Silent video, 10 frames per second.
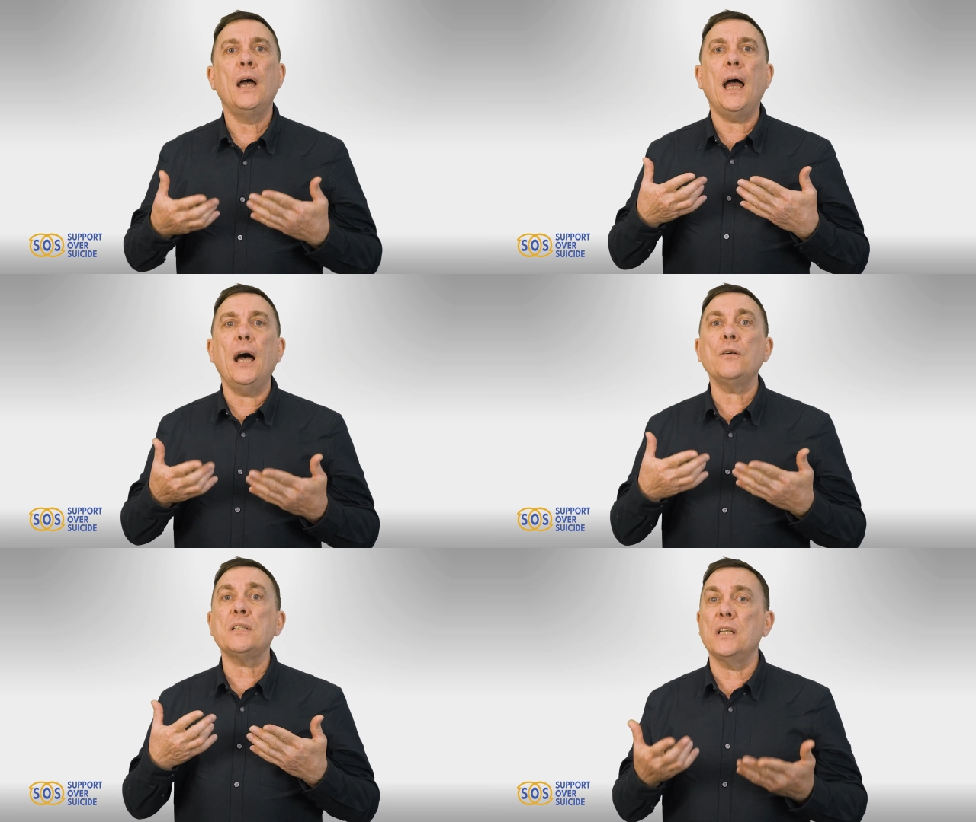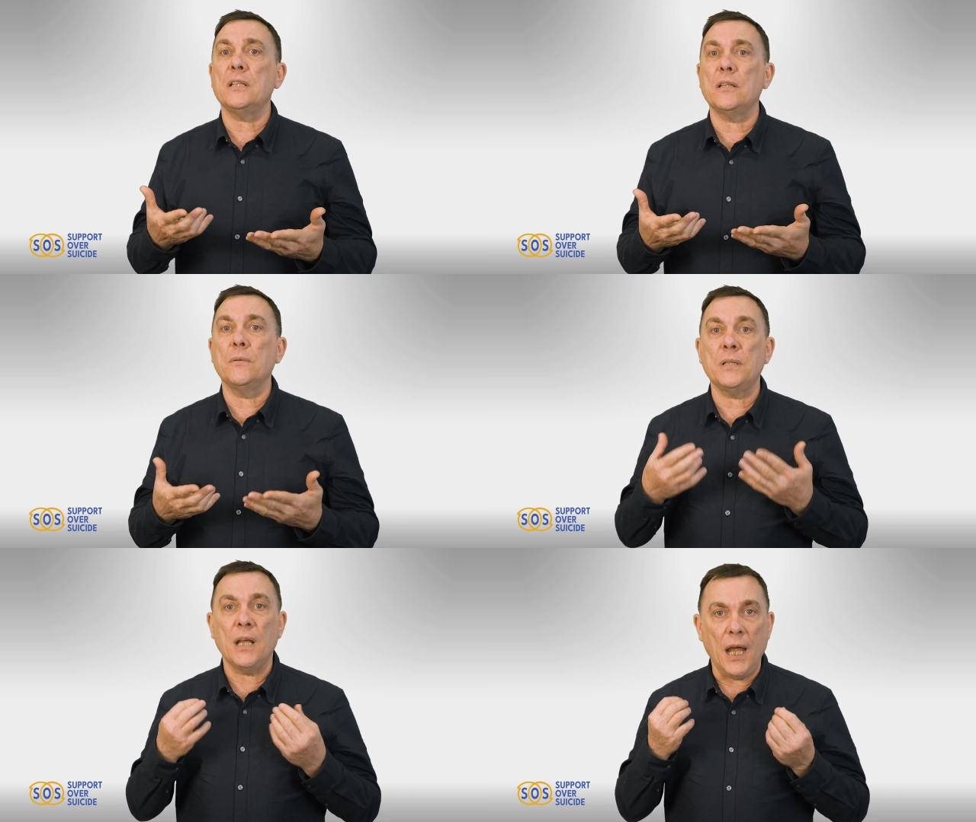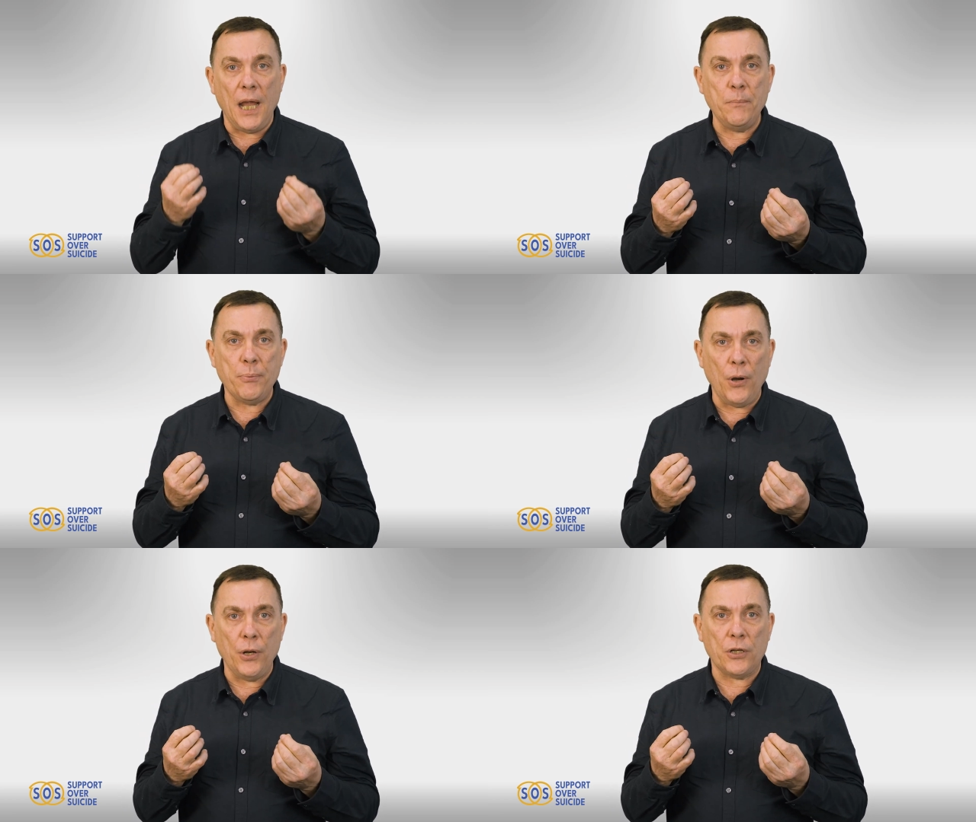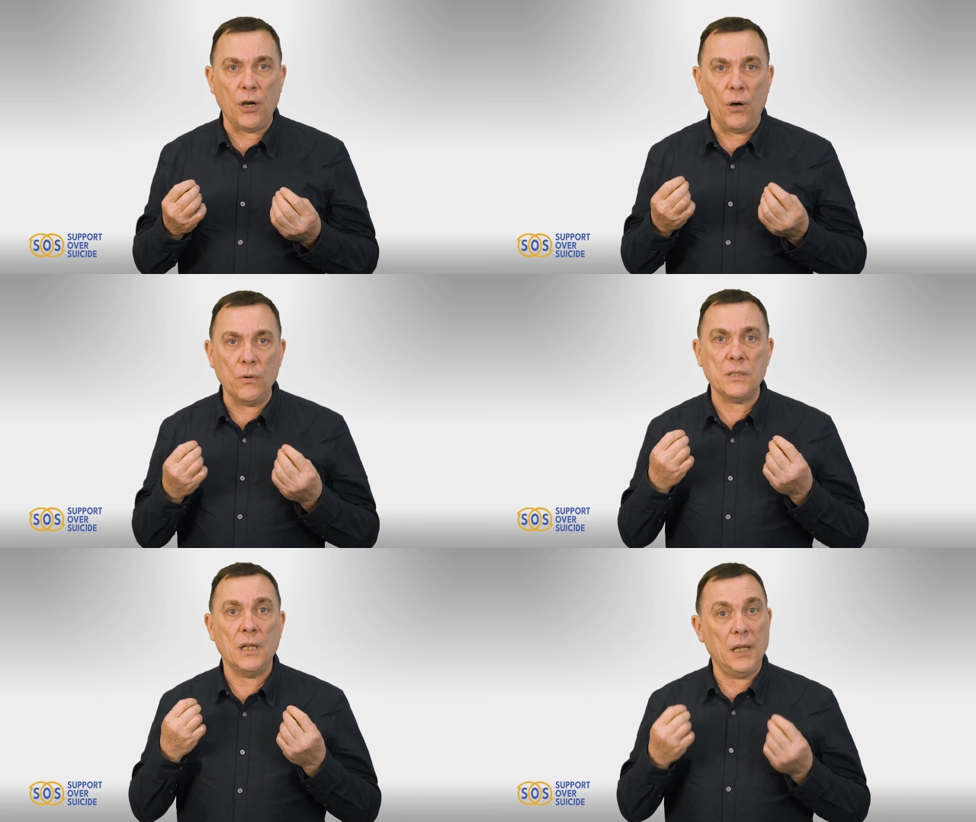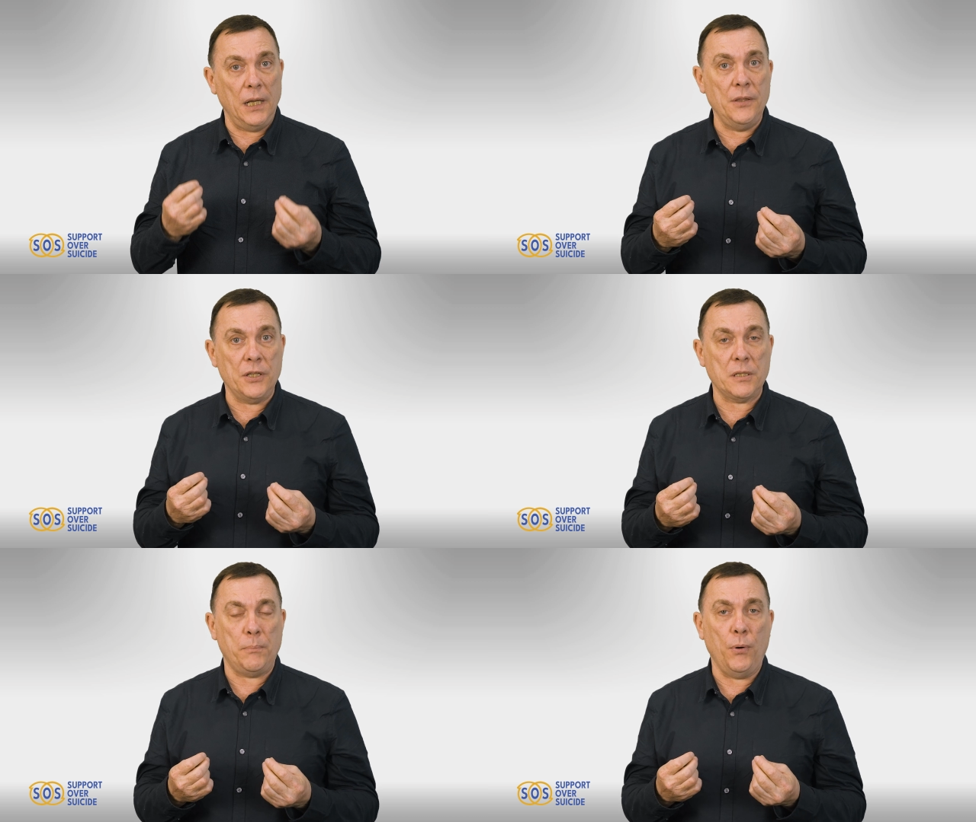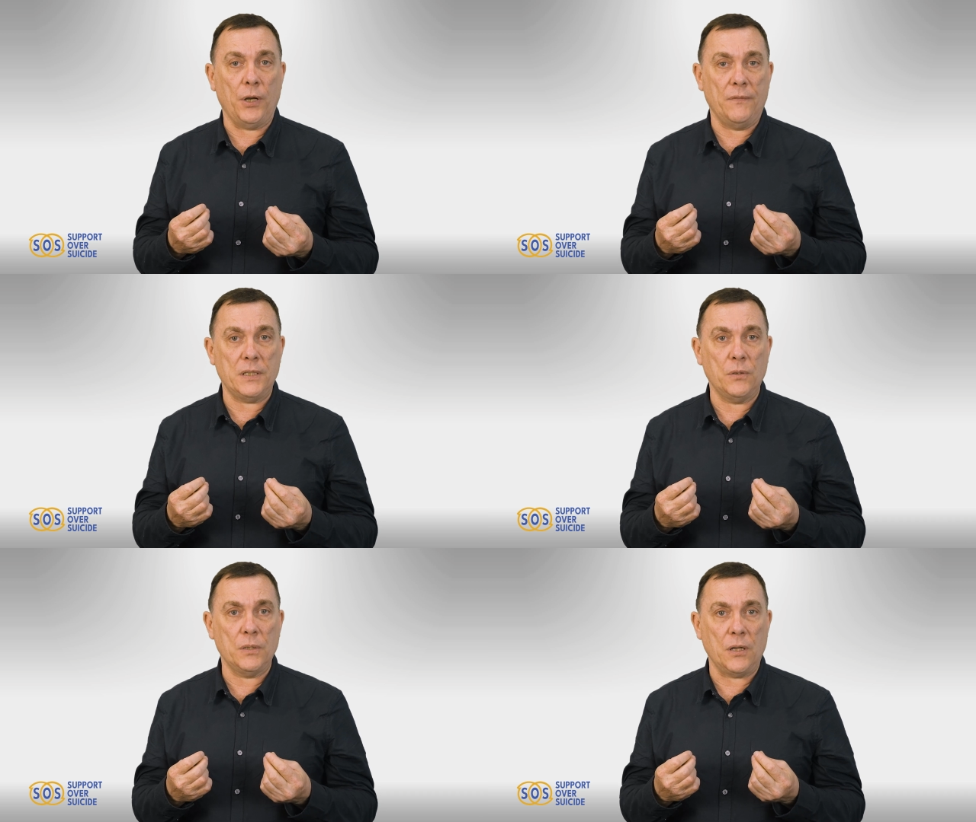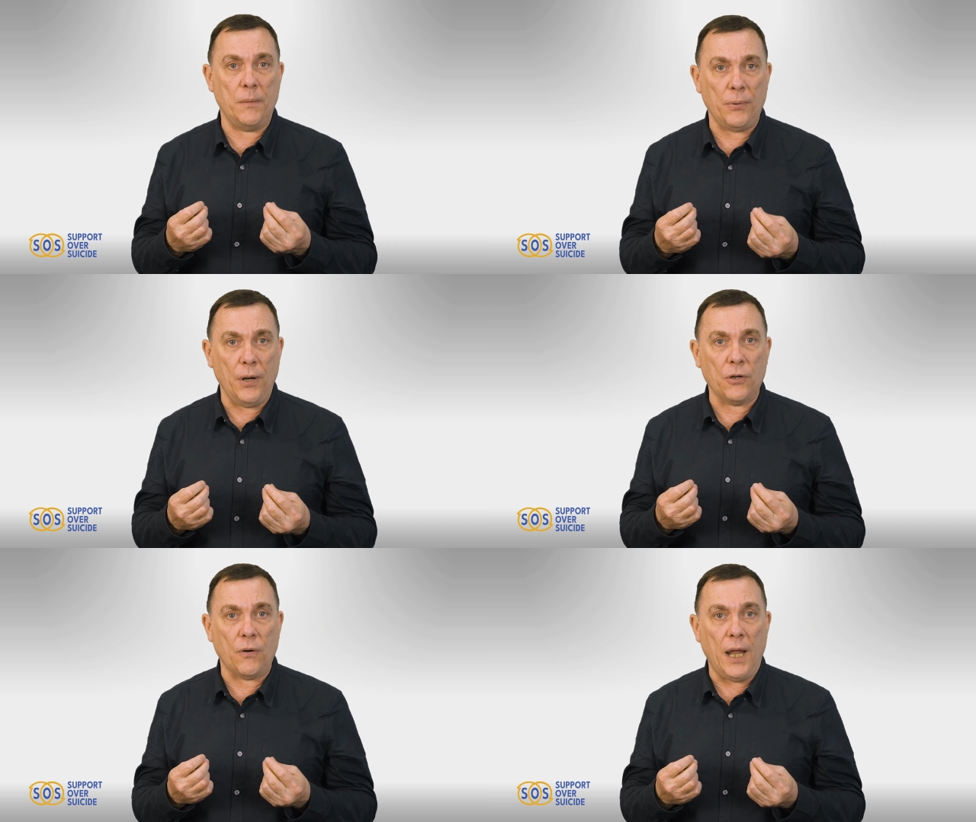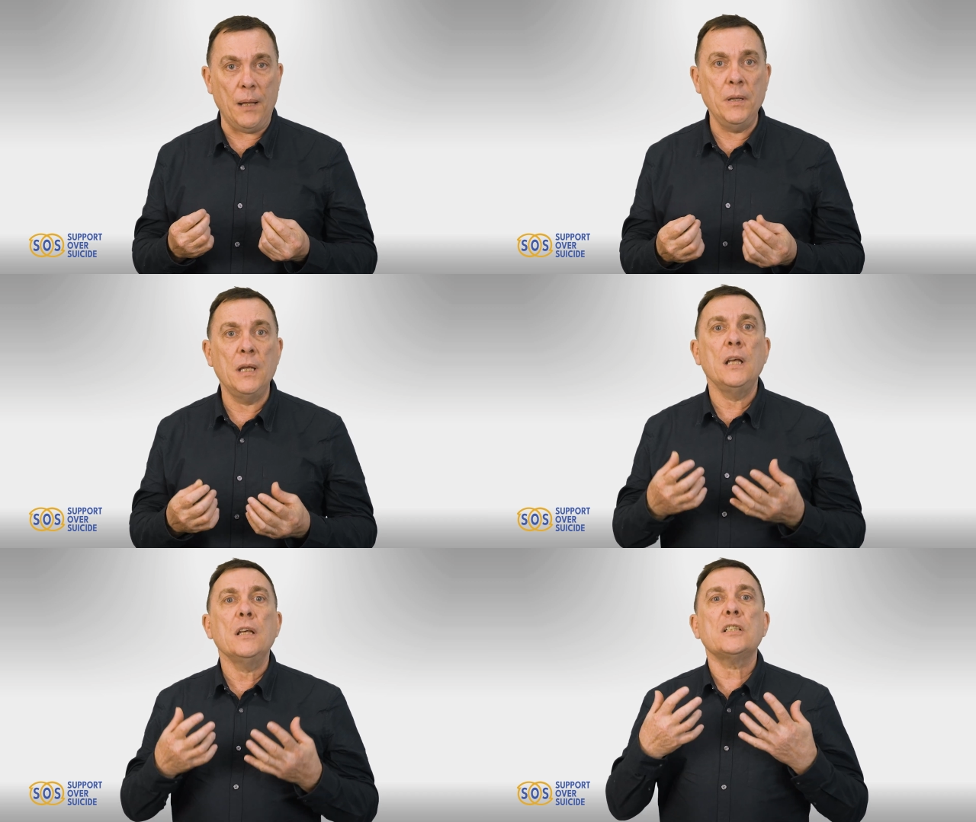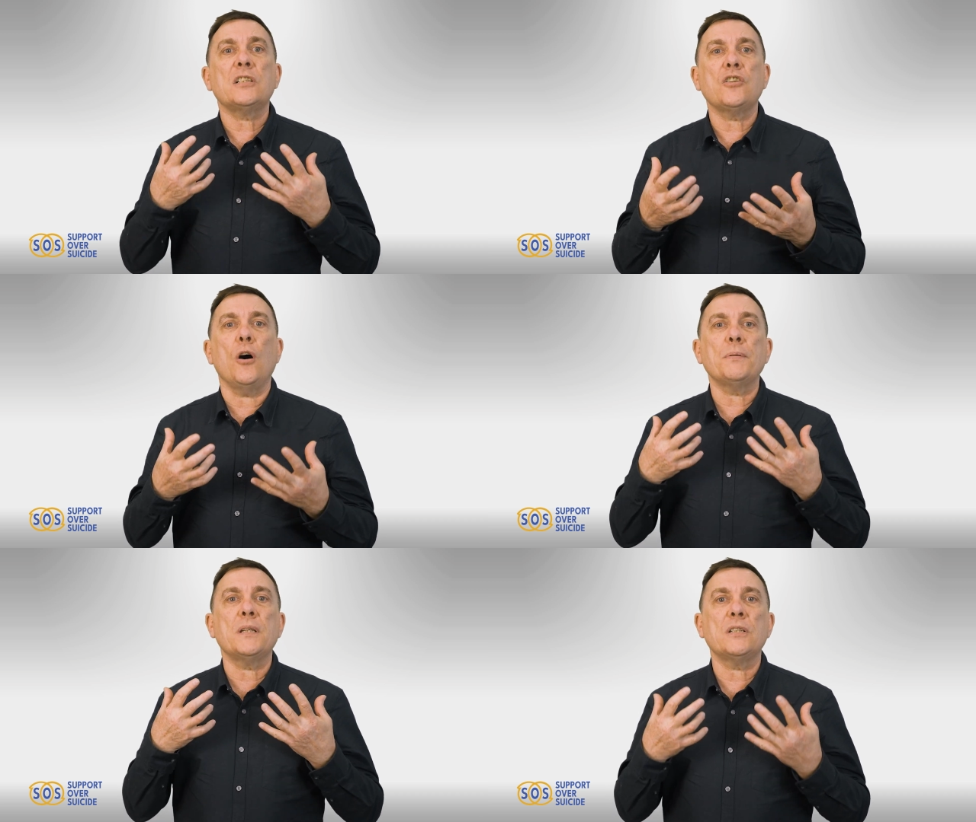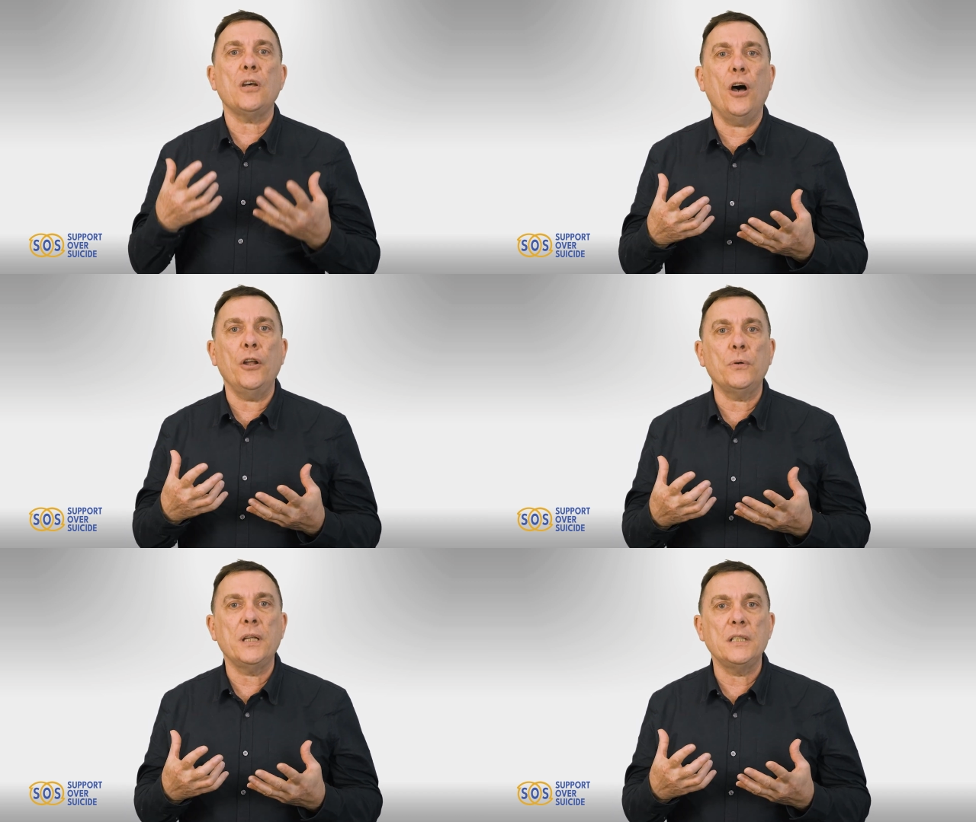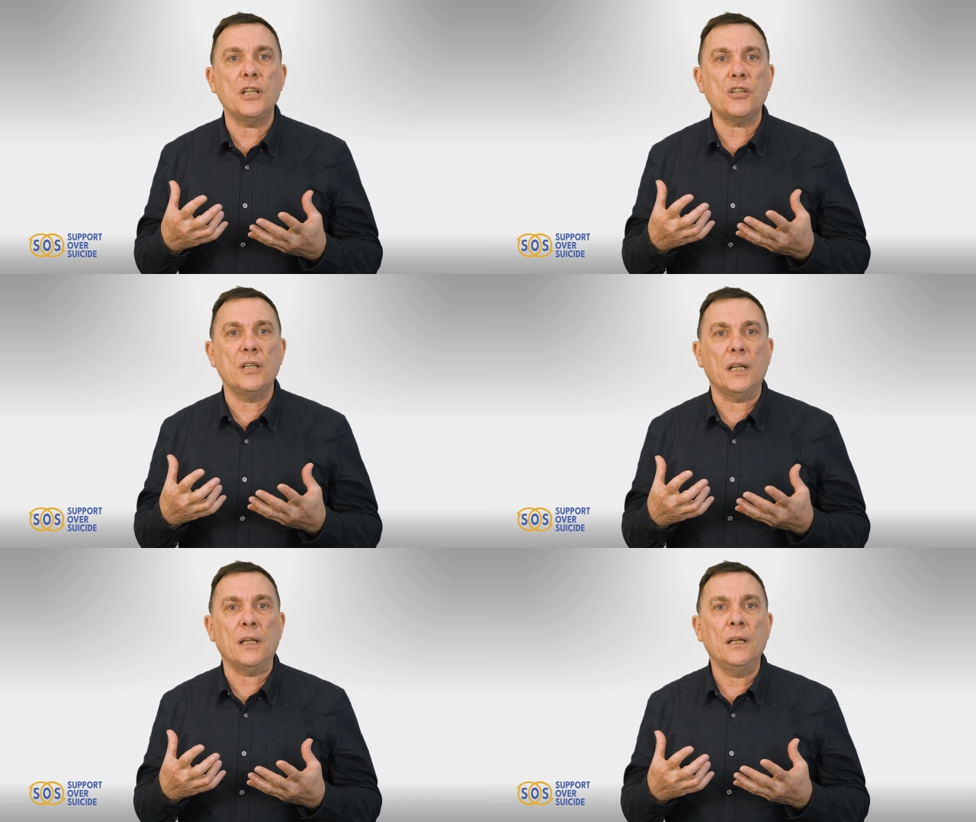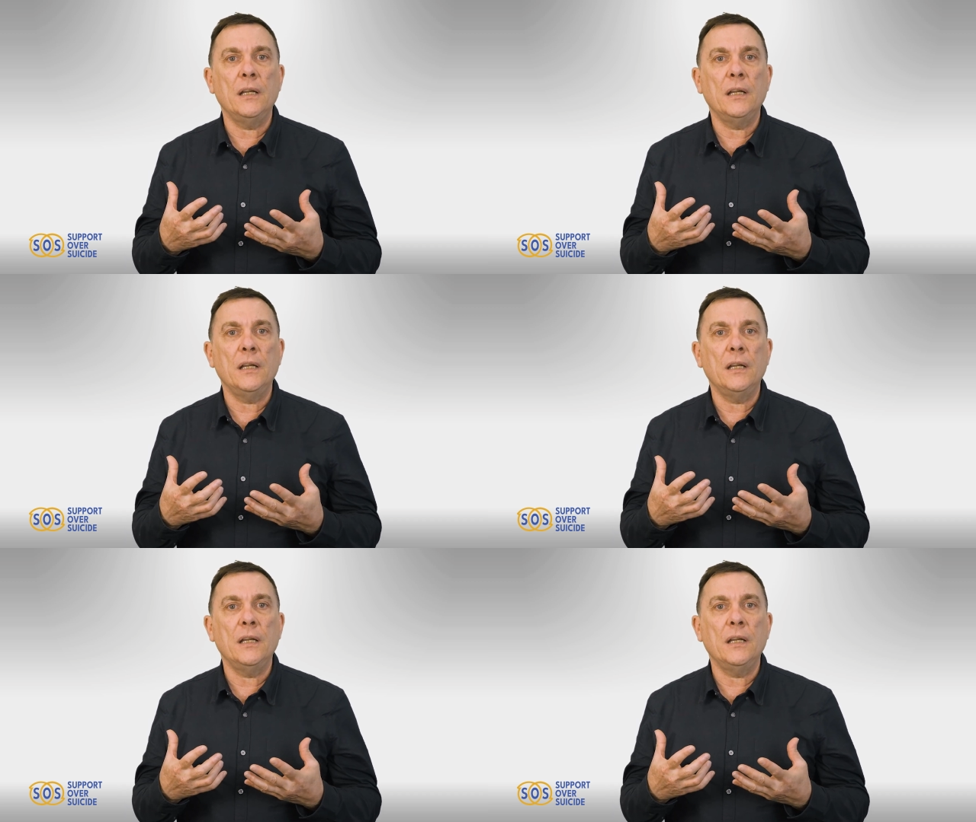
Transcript: Our systems and protocols in the Support Over Suicide program stop societal conditioning,